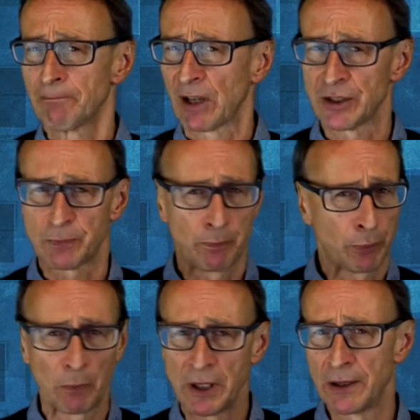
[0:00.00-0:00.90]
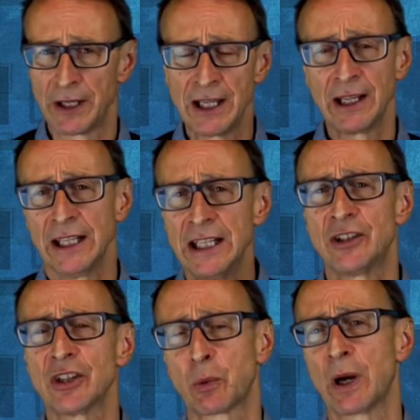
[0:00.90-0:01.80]
It's probably the
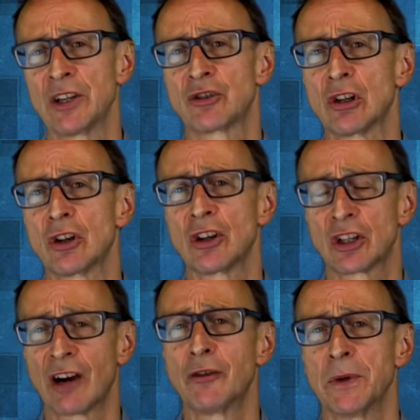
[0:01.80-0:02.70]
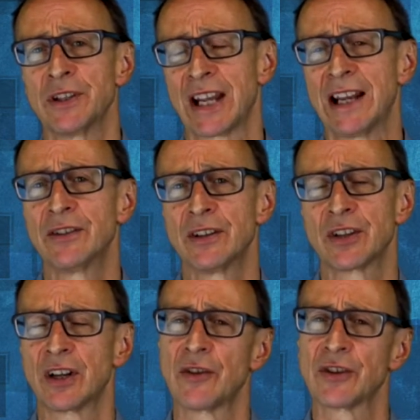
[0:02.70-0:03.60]
easiest way is to look at government tenders
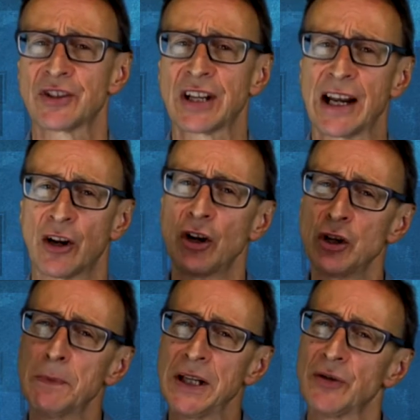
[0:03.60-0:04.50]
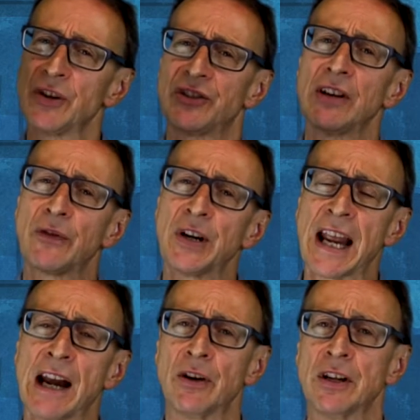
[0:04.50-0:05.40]
and understand, are you meeting the different
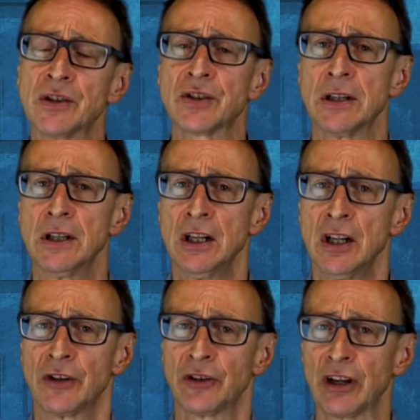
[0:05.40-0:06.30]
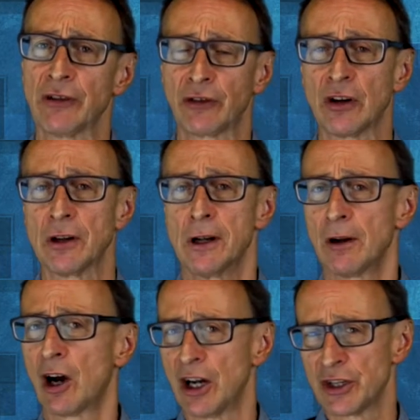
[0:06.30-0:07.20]
areas, the different
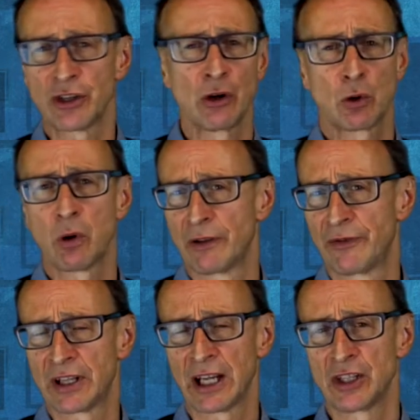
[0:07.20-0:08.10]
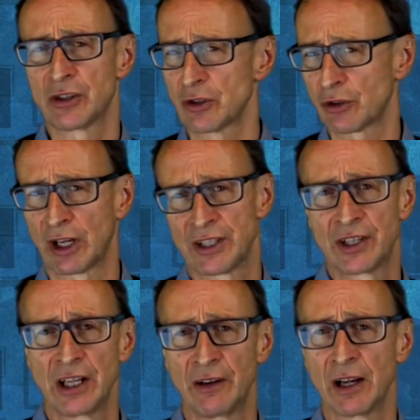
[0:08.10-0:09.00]
ISO qualification
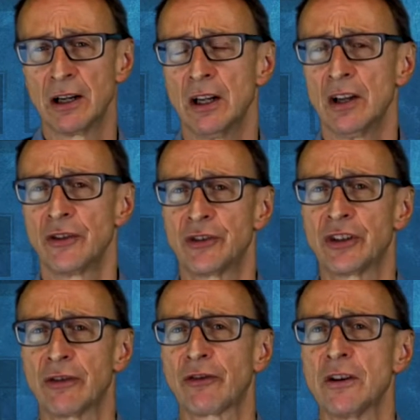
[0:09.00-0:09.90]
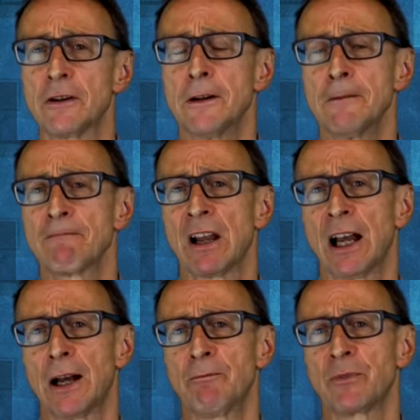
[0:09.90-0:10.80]
criteria, the different
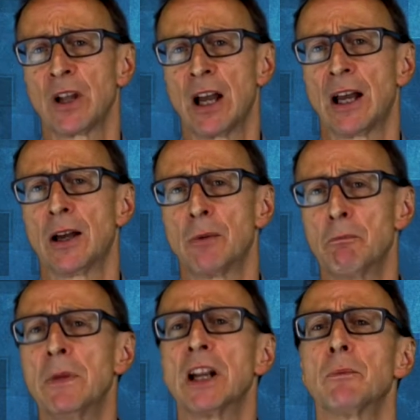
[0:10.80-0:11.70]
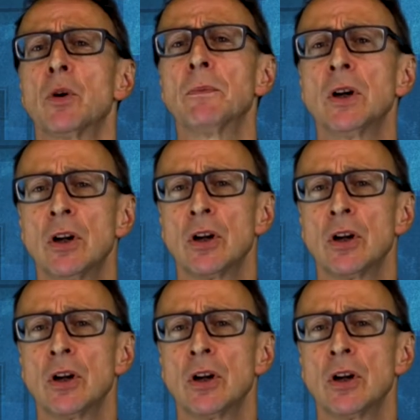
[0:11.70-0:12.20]
minimum